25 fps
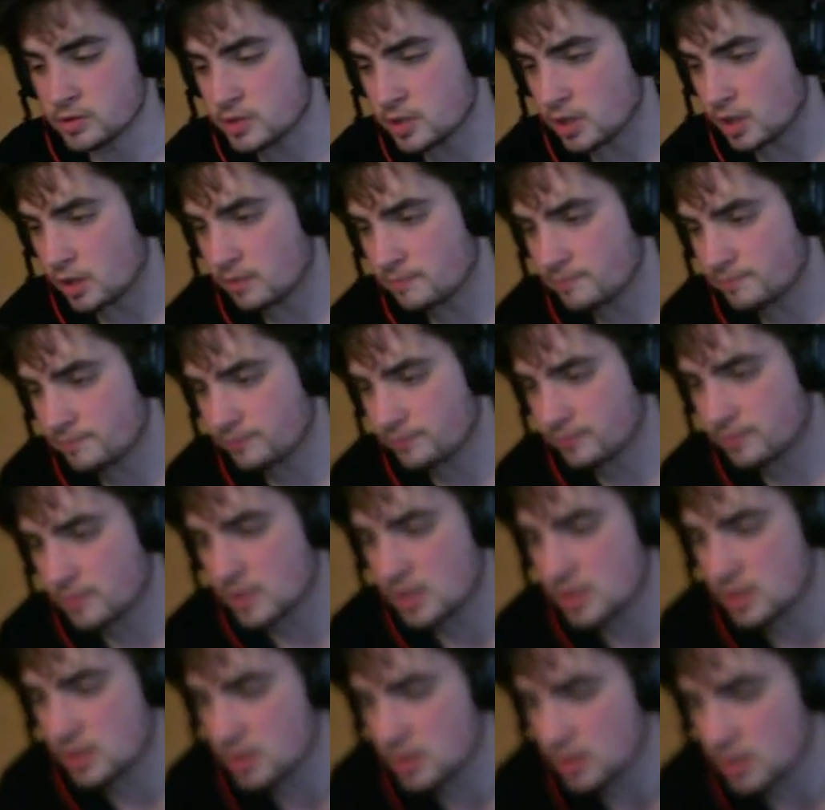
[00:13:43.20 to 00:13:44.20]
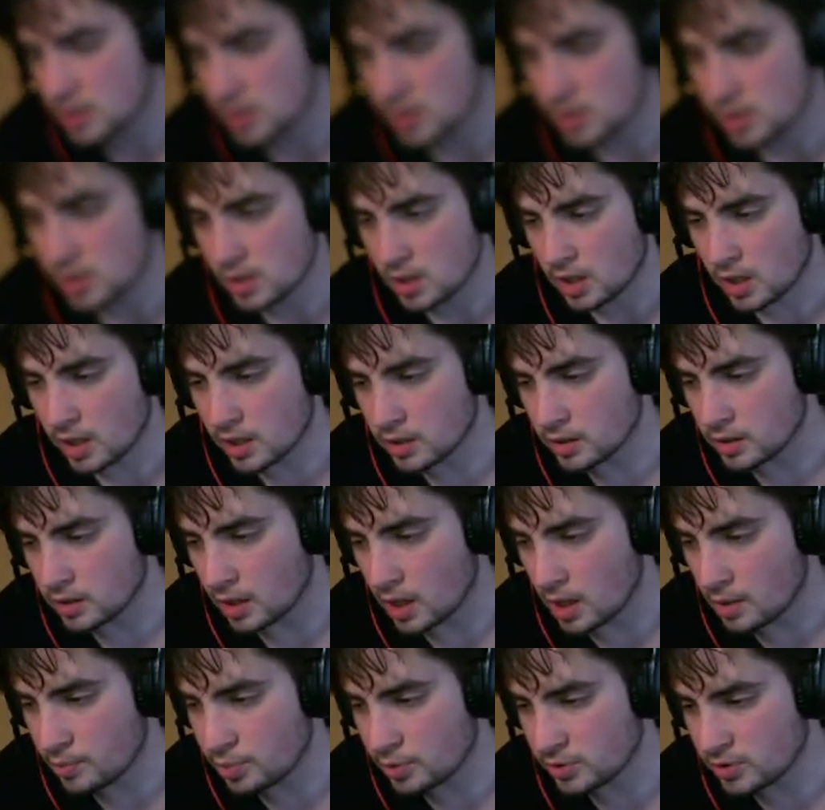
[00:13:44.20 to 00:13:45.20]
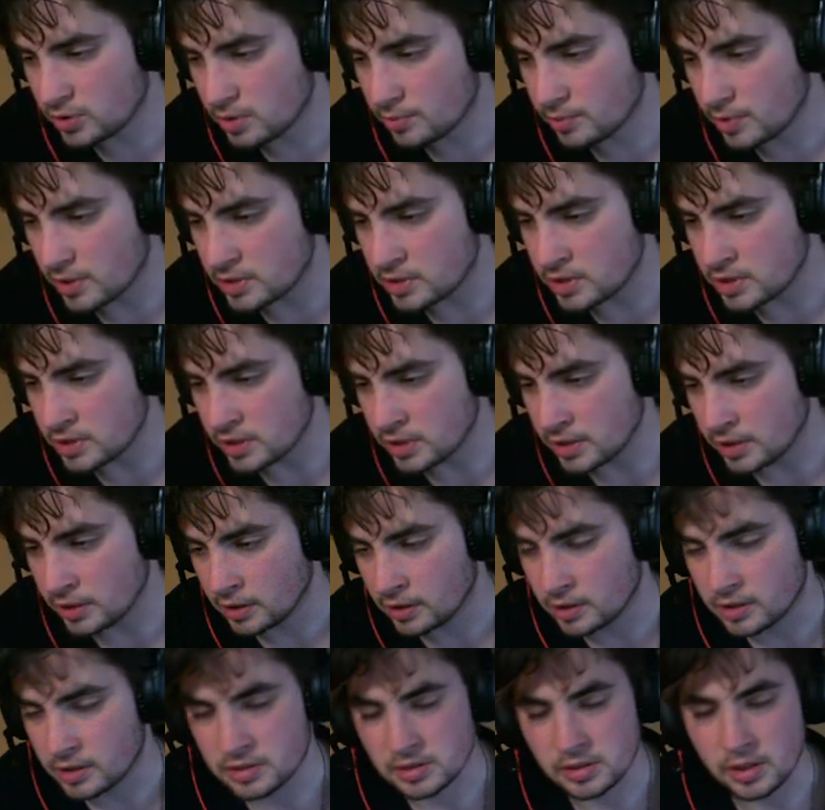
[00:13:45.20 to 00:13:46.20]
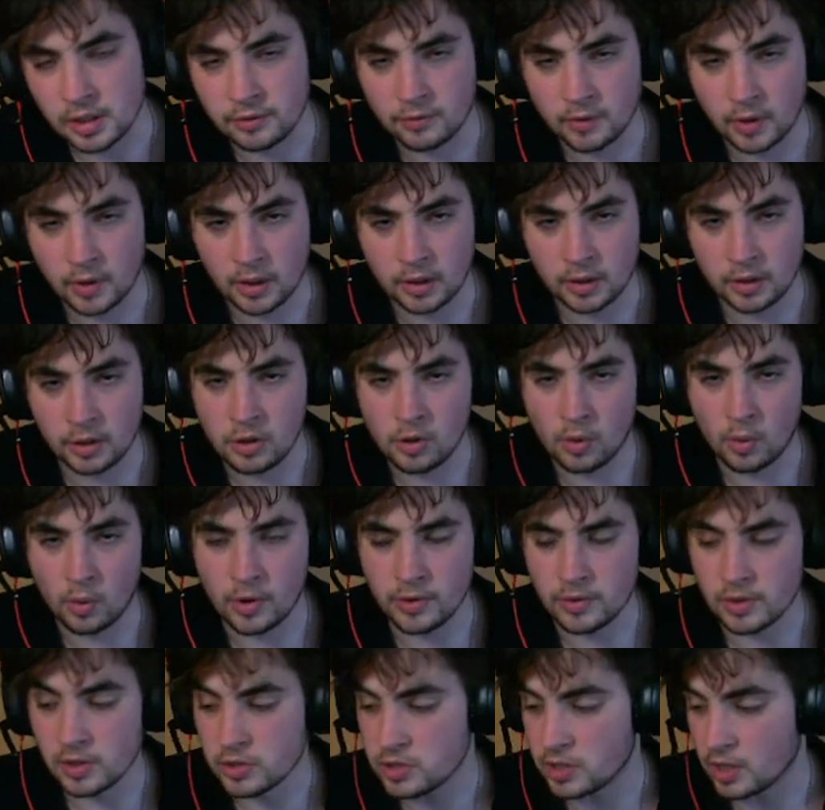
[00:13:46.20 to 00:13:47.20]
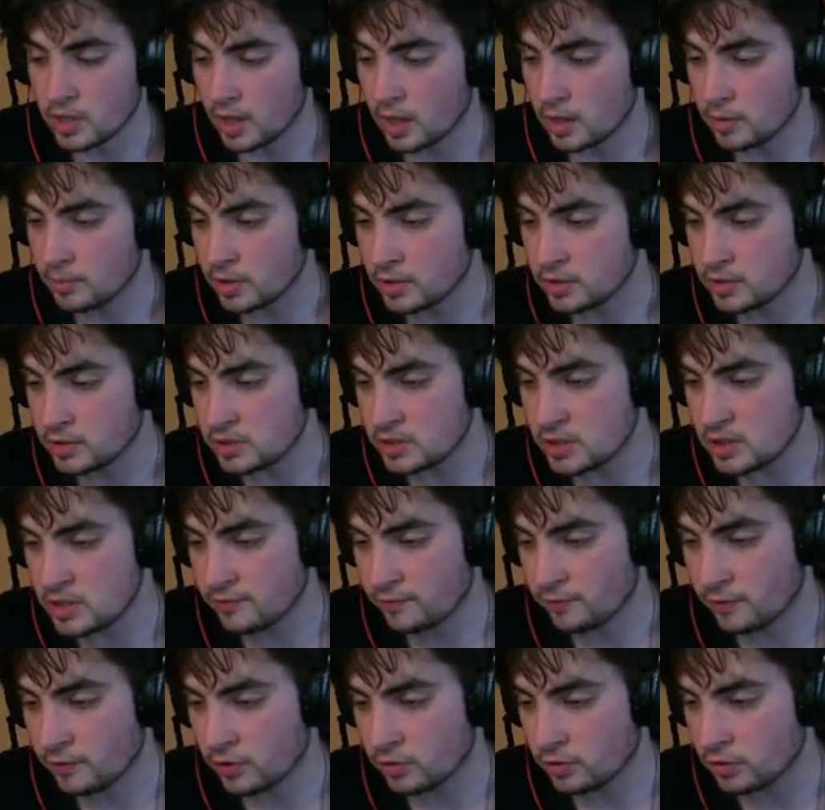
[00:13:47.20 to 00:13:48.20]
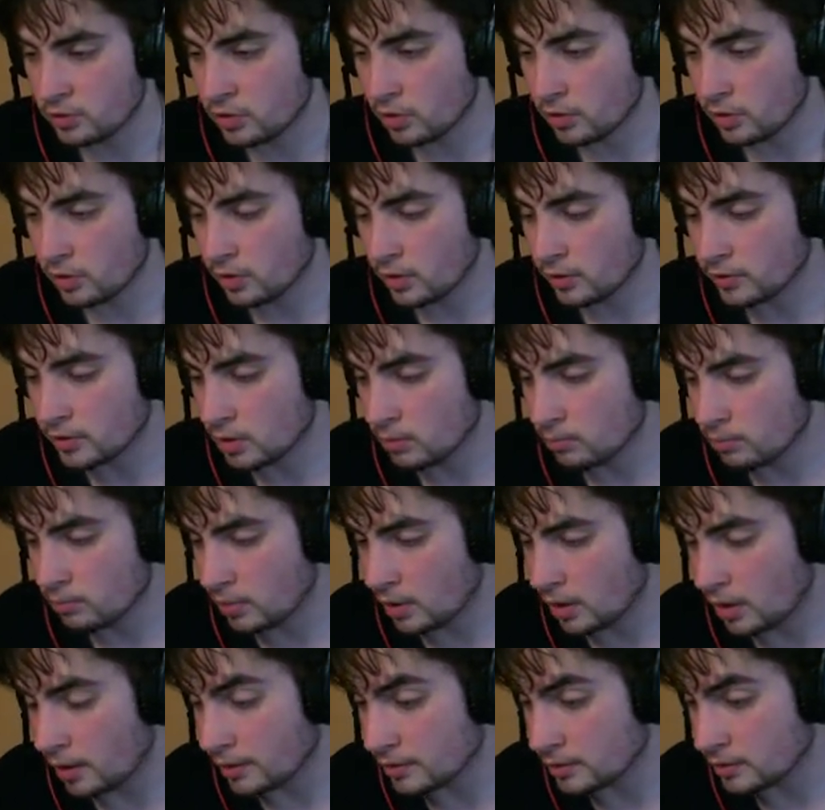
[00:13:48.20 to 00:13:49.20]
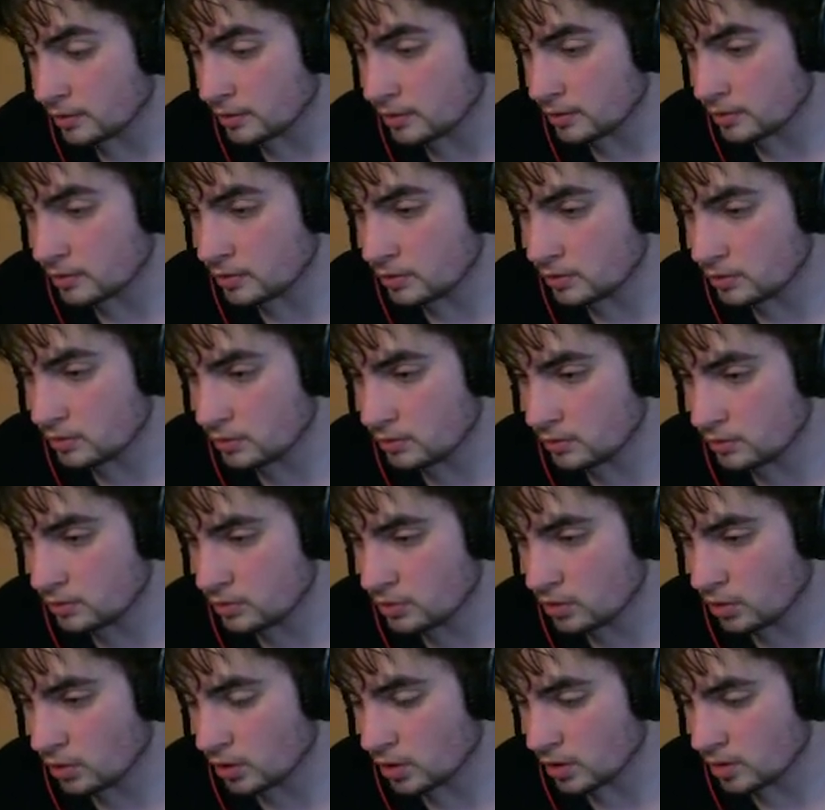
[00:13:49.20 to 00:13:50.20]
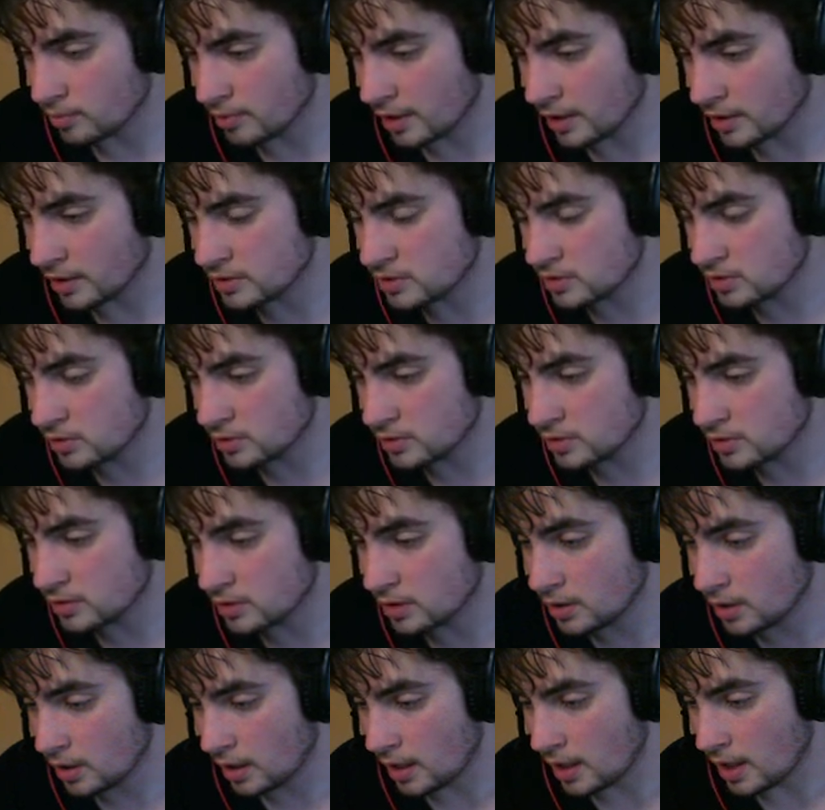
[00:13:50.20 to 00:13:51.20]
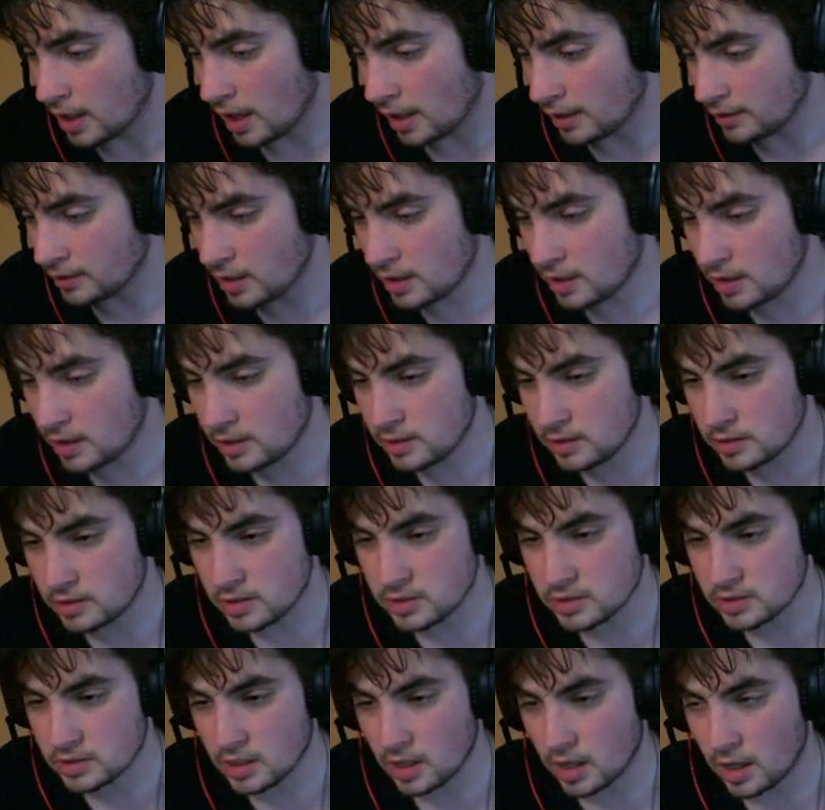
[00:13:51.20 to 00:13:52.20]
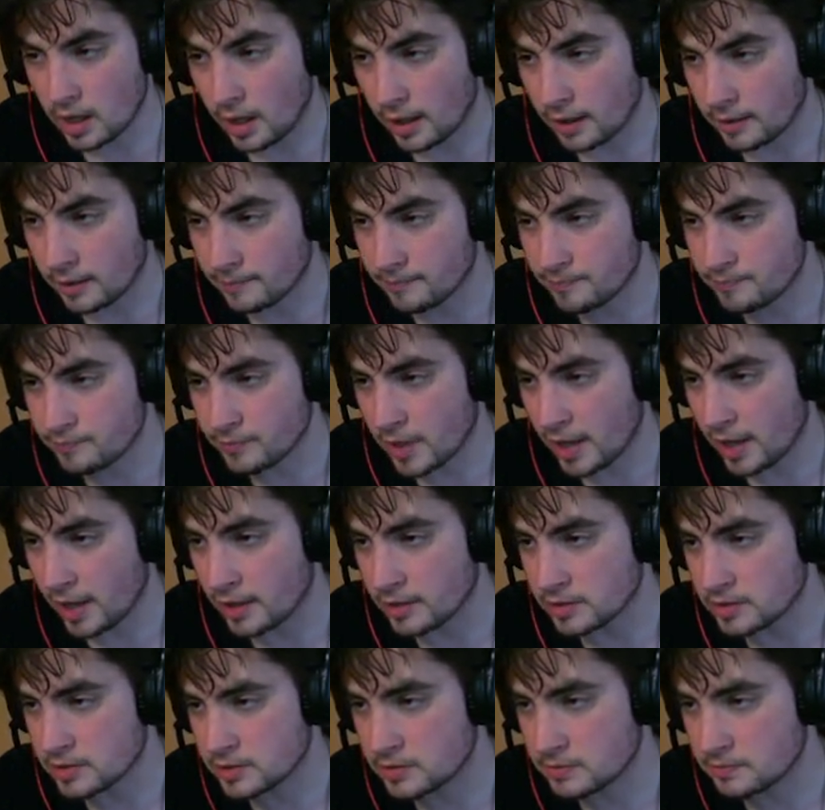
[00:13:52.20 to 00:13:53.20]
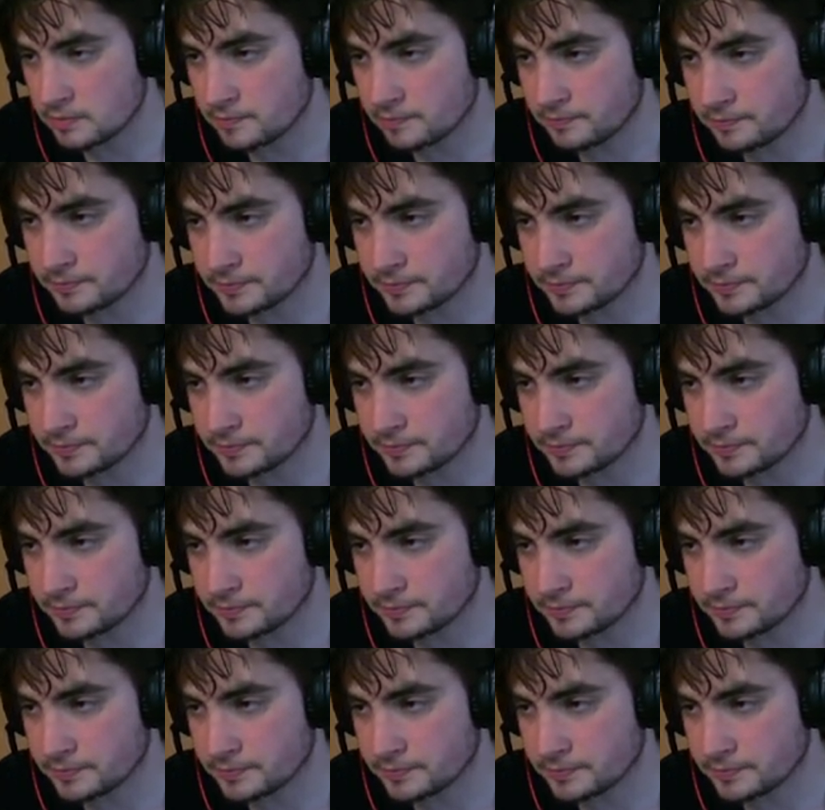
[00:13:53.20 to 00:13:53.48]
So I don't know, I would put them at D because they fucking annoyed the shit out of me. D for dirt on their body, you dirty bastards. And then this guy, S,